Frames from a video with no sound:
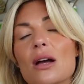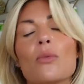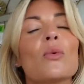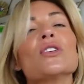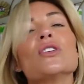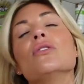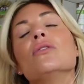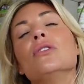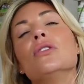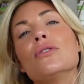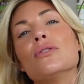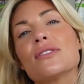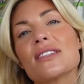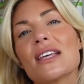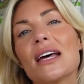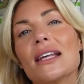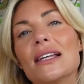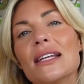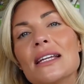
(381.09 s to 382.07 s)
And when you lose
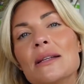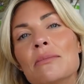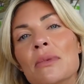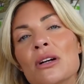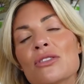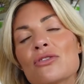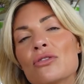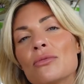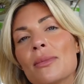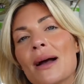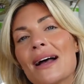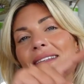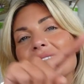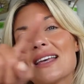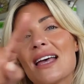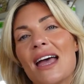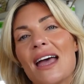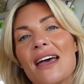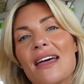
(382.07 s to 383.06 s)
that lean muscle
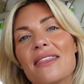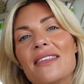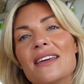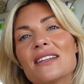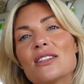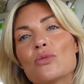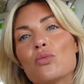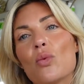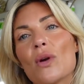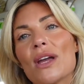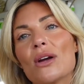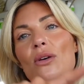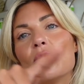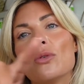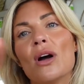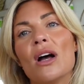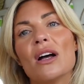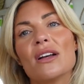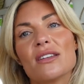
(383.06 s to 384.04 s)
mass, this
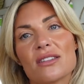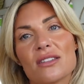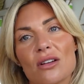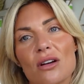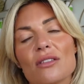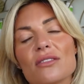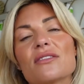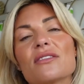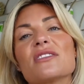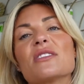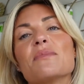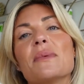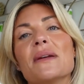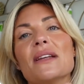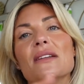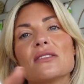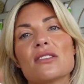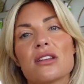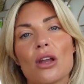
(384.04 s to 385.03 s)
wheel starts to
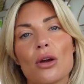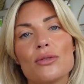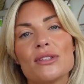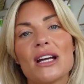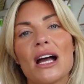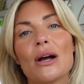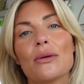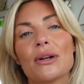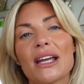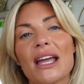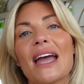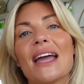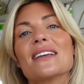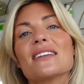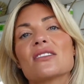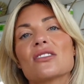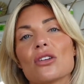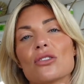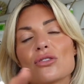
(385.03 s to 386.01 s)
slow down, okay?
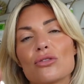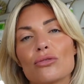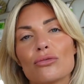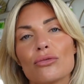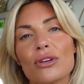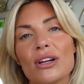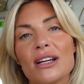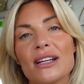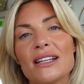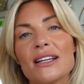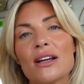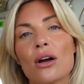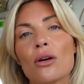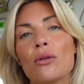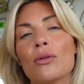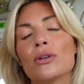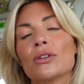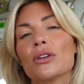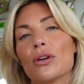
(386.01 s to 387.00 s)
It starts to really go
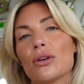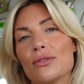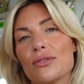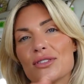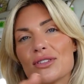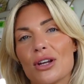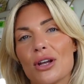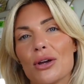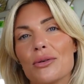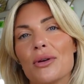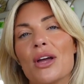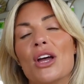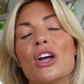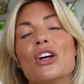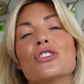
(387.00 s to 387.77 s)
on and go slow.